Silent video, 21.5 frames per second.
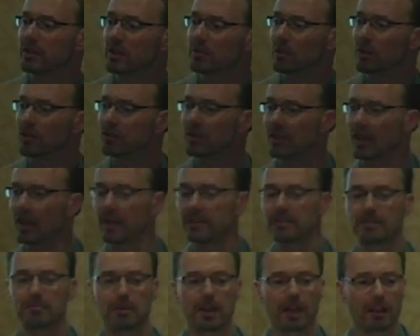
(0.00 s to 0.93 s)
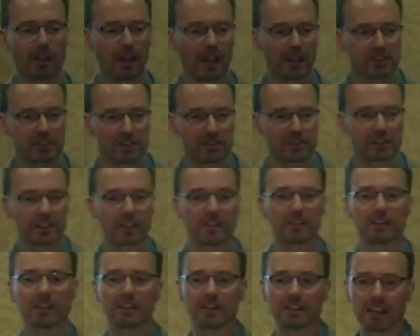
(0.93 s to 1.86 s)
to commercialize it by licensing it
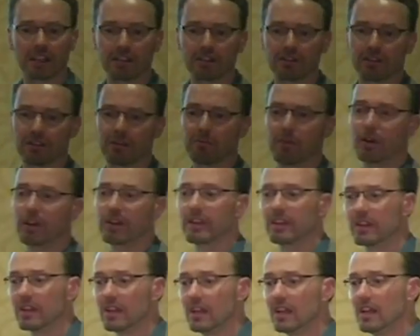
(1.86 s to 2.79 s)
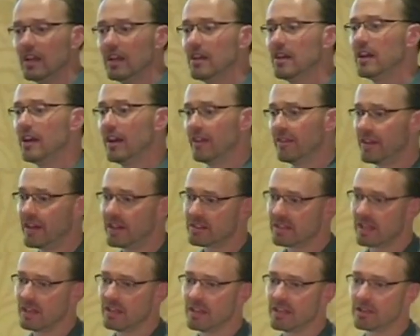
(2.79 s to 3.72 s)
and then take it to the market. That's
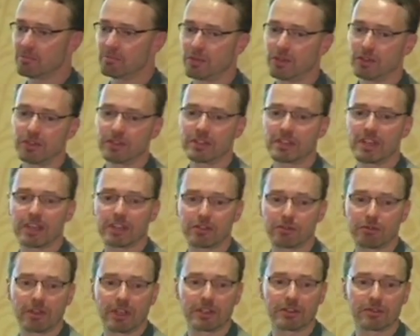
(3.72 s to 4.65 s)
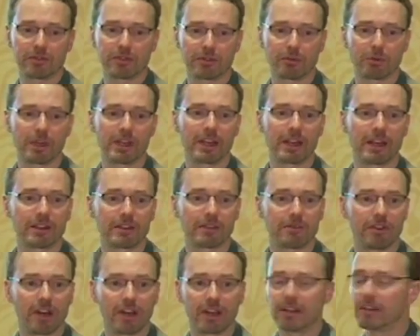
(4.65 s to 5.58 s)
kind of like pure tech transfer in the way I
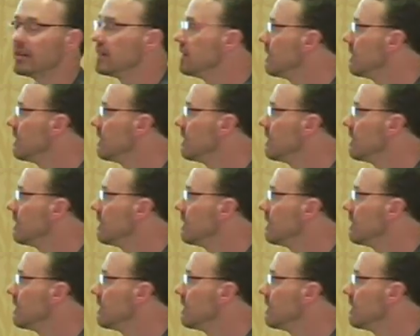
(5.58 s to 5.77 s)
define it.